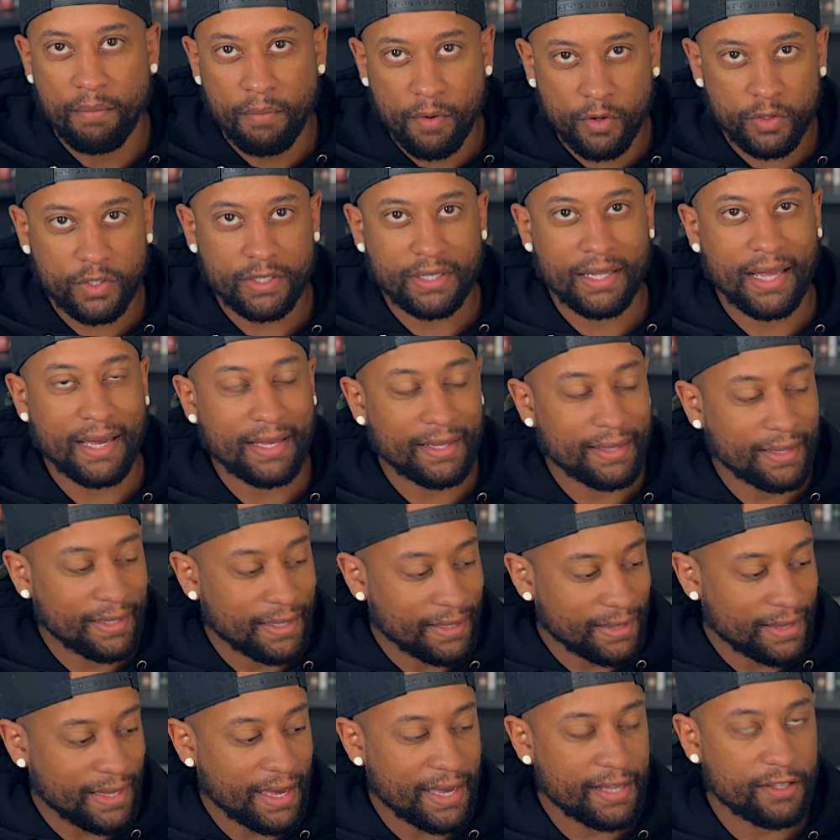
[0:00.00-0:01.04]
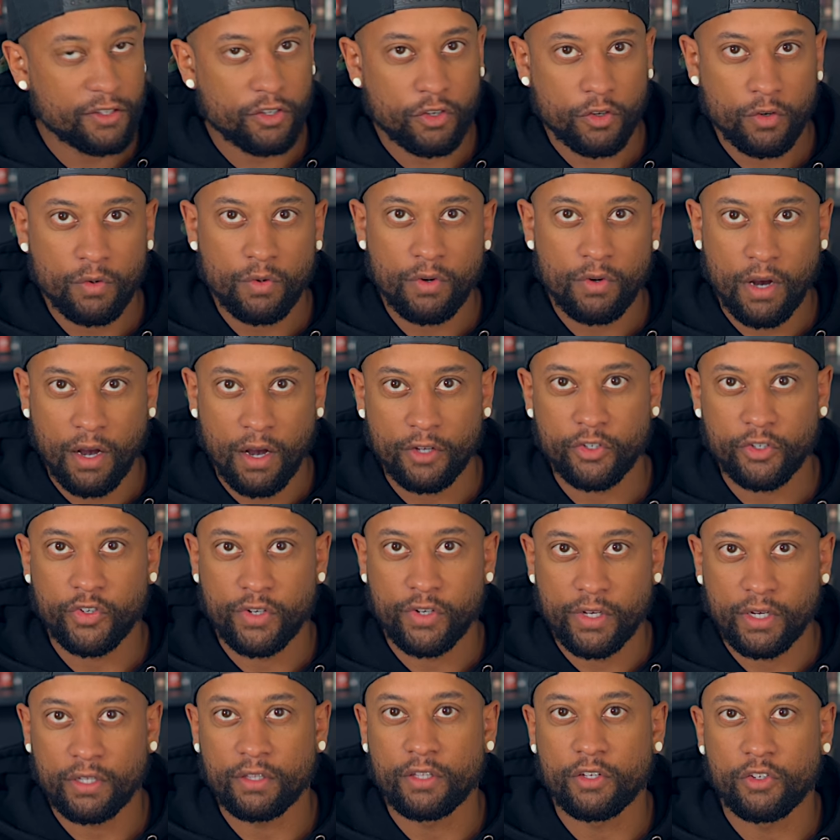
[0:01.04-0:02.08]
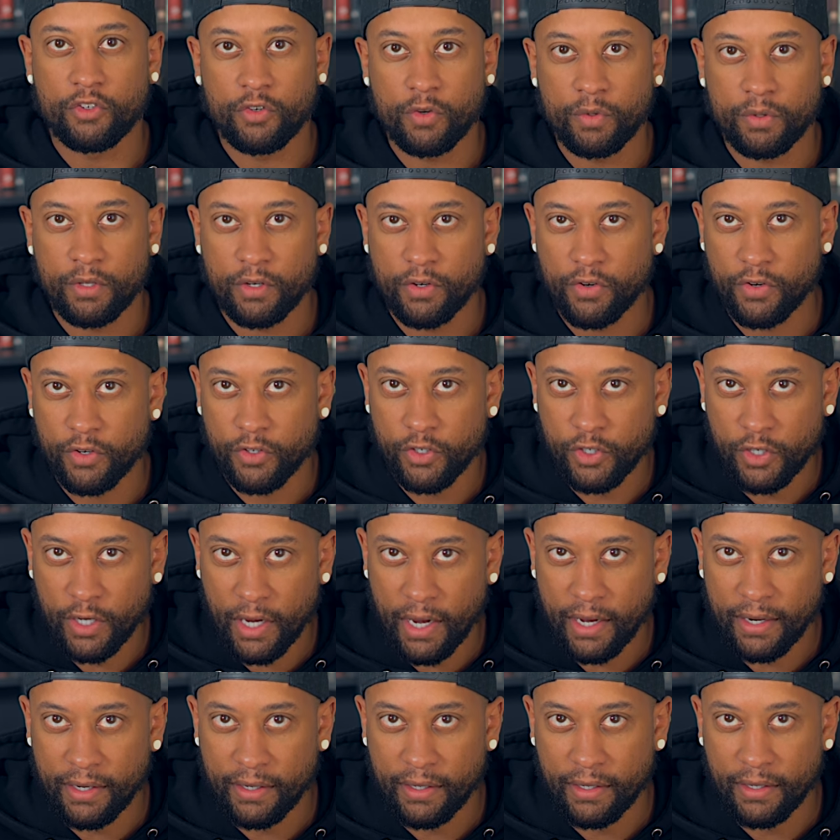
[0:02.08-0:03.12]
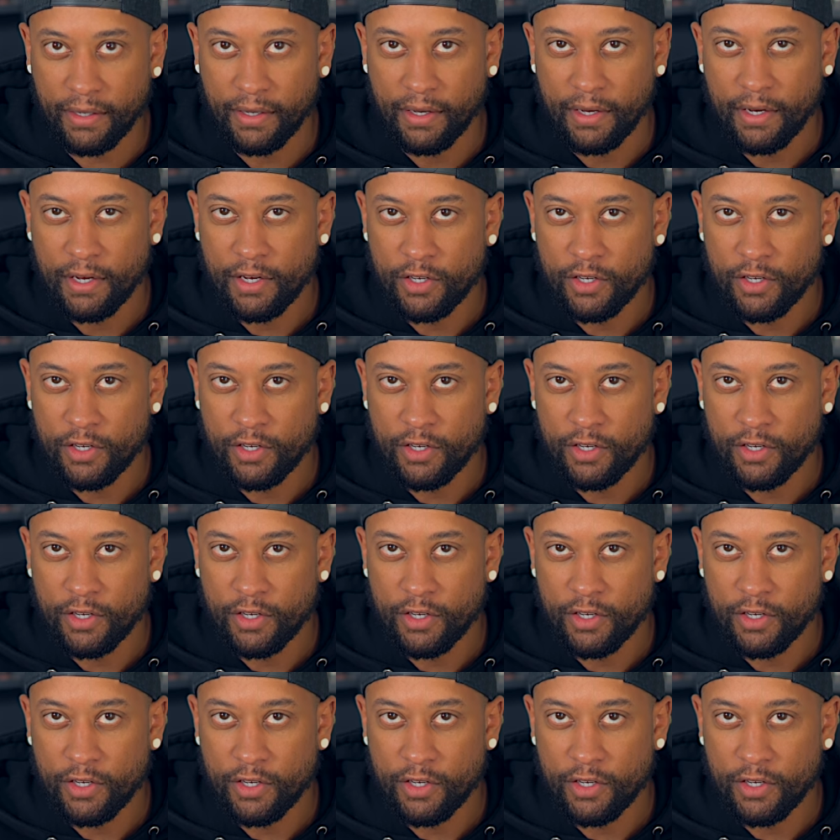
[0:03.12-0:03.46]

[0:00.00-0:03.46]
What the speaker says: Most likely, they too contradict the truth of Christianity.